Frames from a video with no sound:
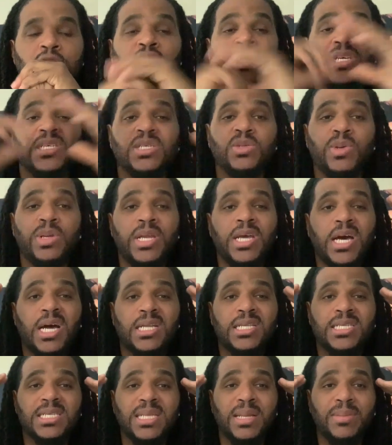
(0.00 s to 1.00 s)
So yes, when the
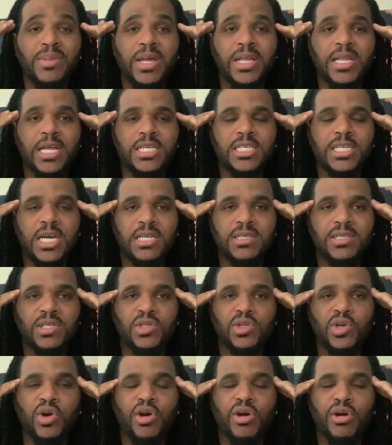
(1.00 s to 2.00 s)
artists them get a chance to
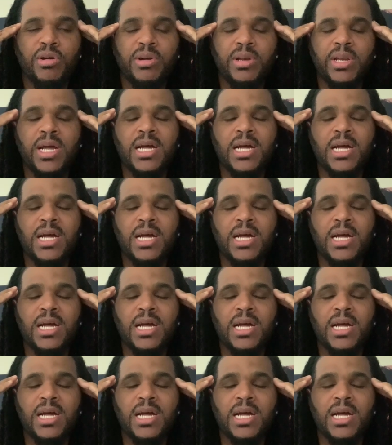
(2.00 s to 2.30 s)
turn